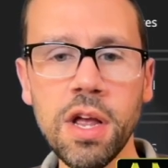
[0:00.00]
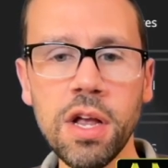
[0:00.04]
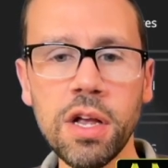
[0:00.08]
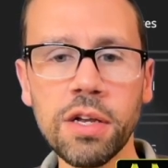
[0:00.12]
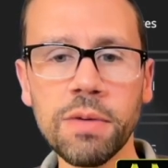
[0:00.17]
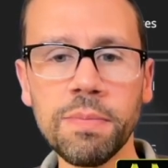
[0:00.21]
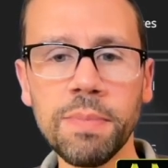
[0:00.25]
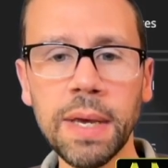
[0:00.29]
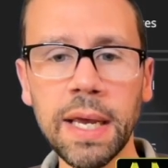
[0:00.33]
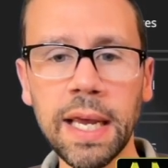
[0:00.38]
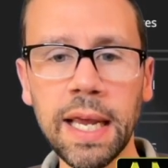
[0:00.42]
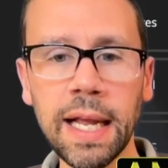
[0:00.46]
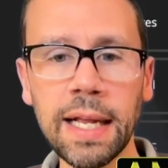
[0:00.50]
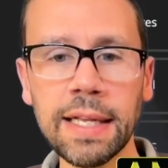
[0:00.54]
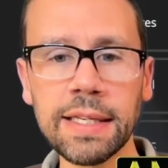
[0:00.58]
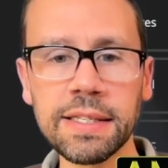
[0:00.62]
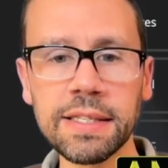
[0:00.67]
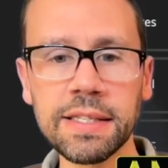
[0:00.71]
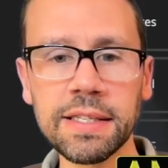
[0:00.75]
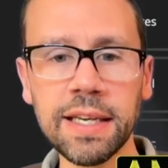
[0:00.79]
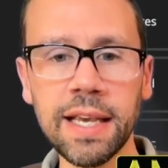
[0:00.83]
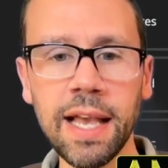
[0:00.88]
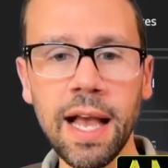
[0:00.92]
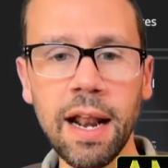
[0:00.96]
begins
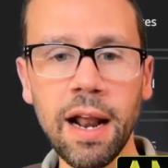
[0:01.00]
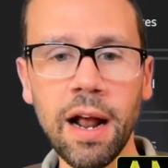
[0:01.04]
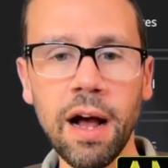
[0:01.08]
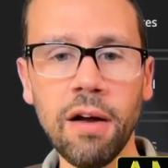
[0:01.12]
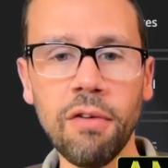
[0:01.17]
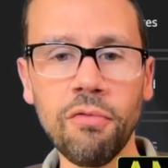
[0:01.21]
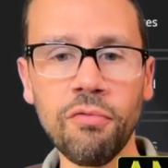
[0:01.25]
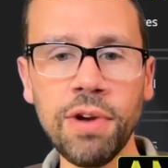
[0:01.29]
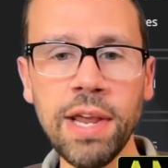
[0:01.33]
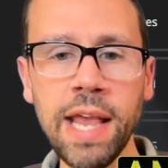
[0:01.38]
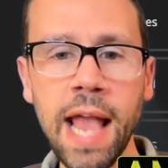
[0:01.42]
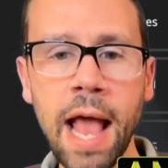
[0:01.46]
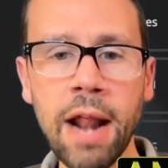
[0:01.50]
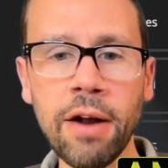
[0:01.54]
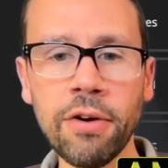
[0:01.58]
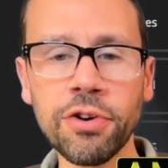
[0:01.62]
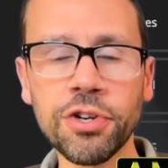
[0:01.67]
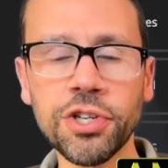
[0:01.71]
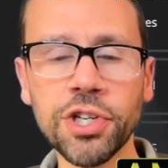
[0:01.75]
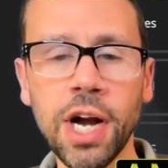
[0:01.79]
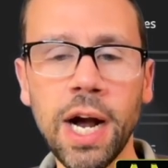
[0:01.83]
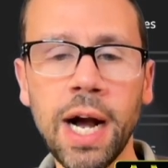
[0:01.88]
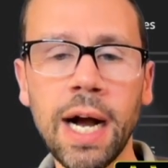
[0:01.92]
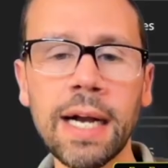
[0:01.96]
to get
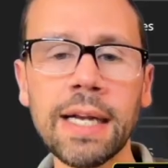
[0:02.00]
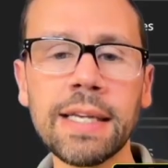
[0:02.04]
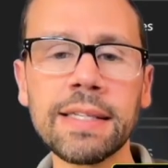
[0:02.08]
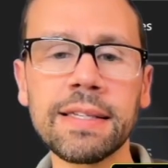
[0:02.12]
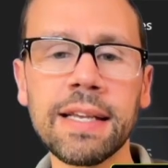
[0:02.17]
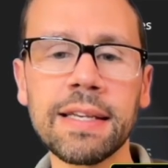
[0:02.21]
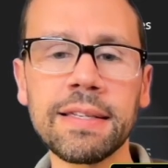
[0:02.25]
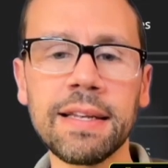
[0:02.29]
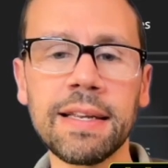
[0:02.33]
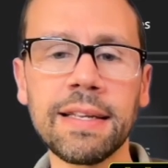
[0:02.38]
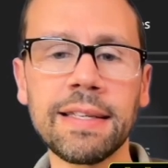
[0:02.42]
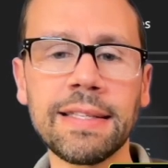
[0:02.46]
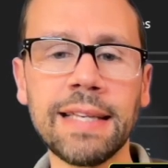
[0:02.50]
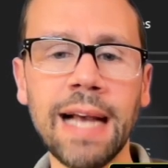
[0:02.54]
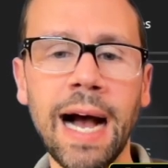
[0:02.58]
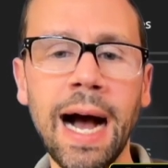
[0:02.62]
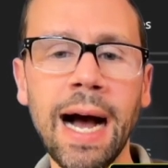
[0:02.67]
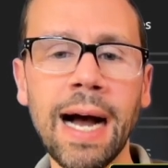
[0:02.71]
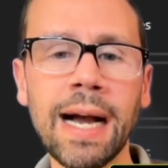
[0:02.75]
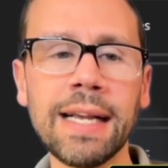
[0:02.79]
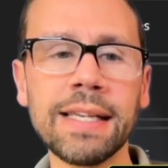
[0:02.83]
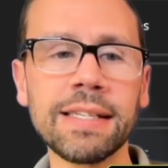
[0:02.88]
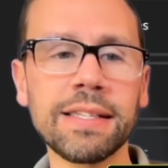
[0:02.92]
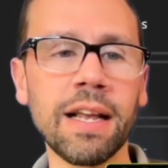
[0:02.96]
re-energized as it
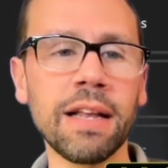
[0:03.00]
dies.